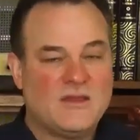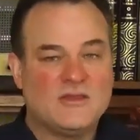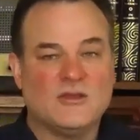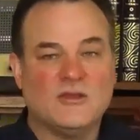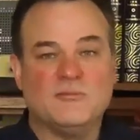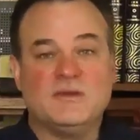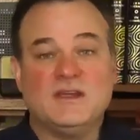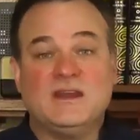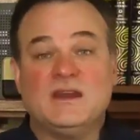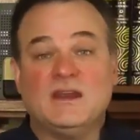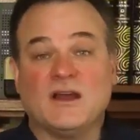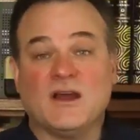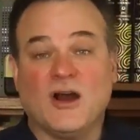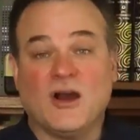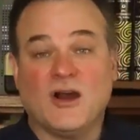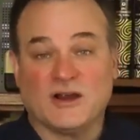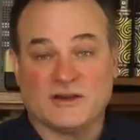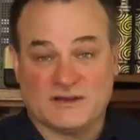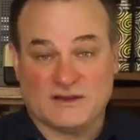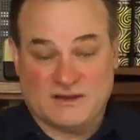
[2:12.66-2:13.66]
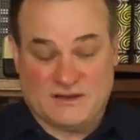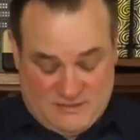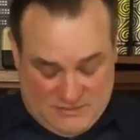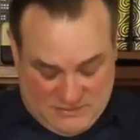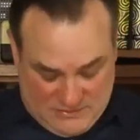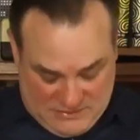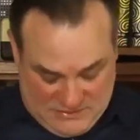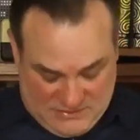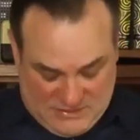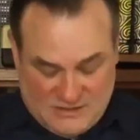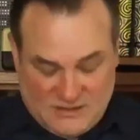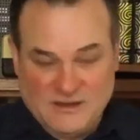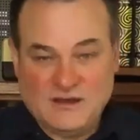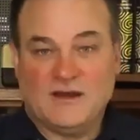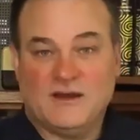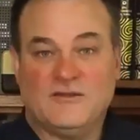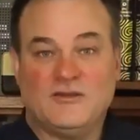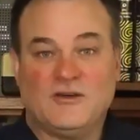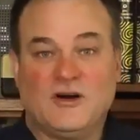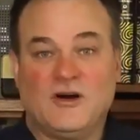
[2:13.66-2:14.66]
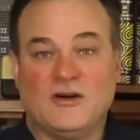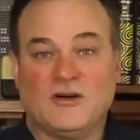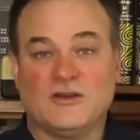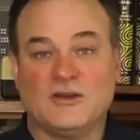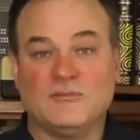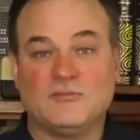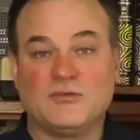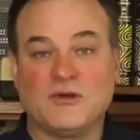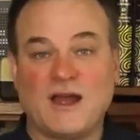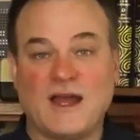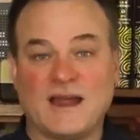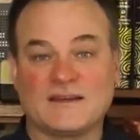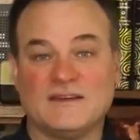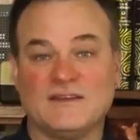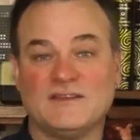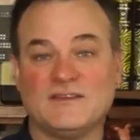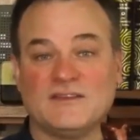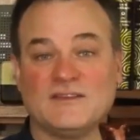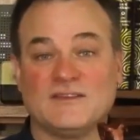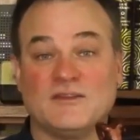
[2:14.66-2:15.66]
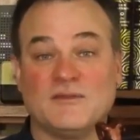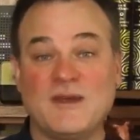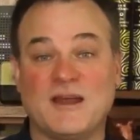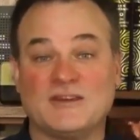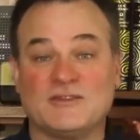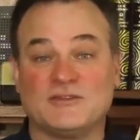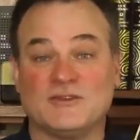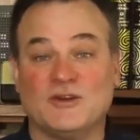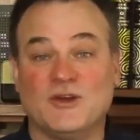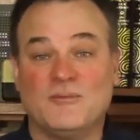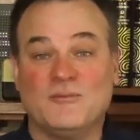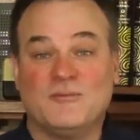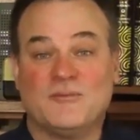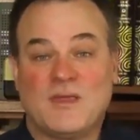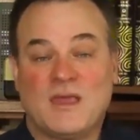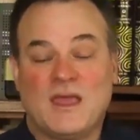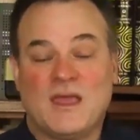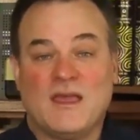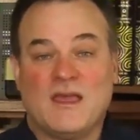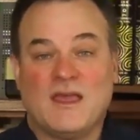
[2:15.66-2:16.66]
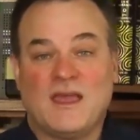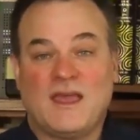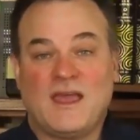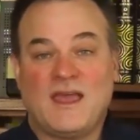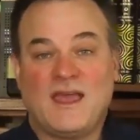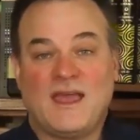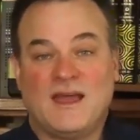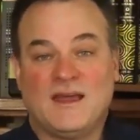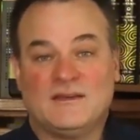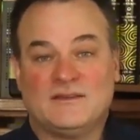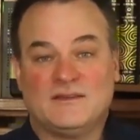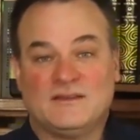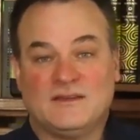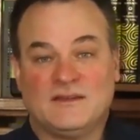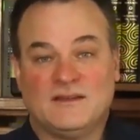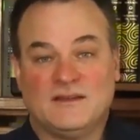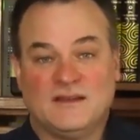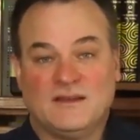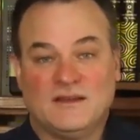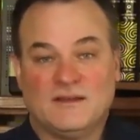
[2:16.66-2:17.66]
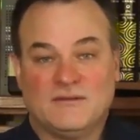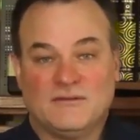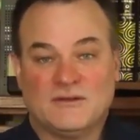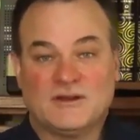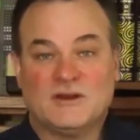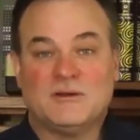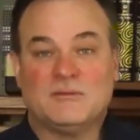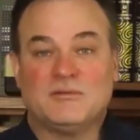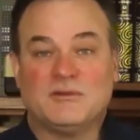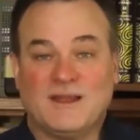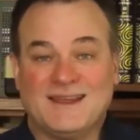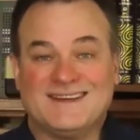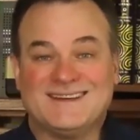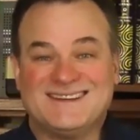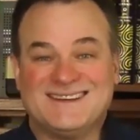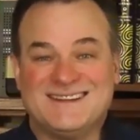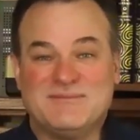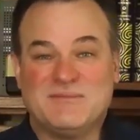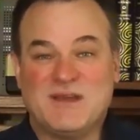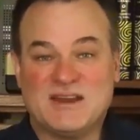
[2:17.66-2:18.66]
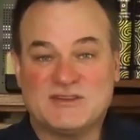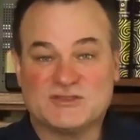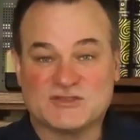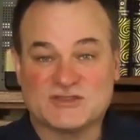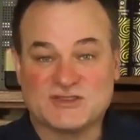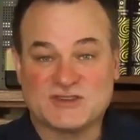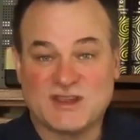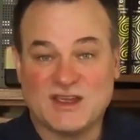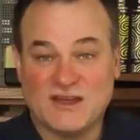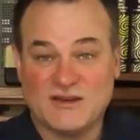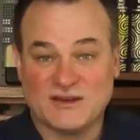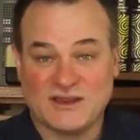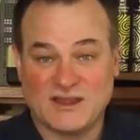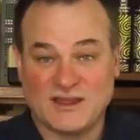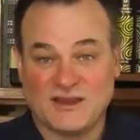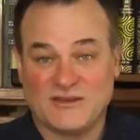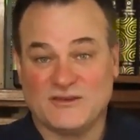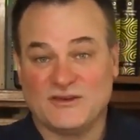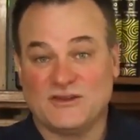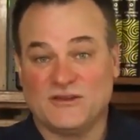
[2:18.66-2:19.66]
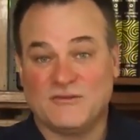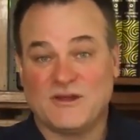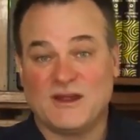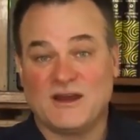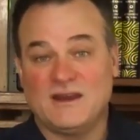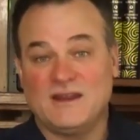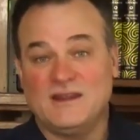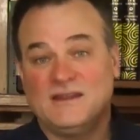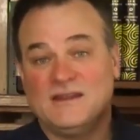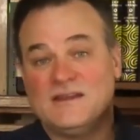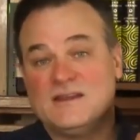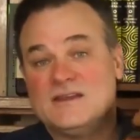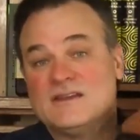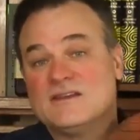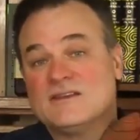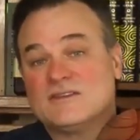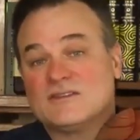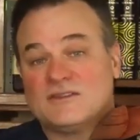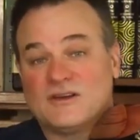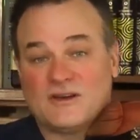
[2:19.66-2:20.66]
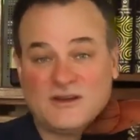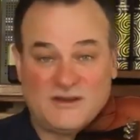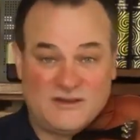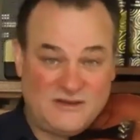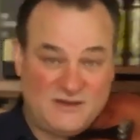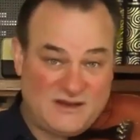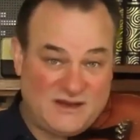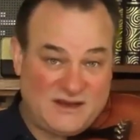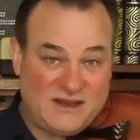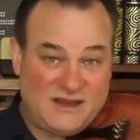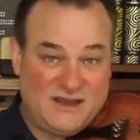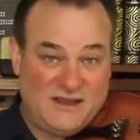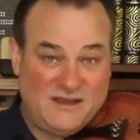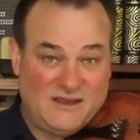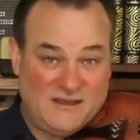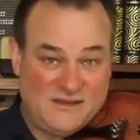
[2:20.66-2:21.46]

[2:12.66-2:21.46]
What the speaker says: The beating heart of all good practice is the metronome, and we're going to play a D major scale together. Are you ready? Start on D.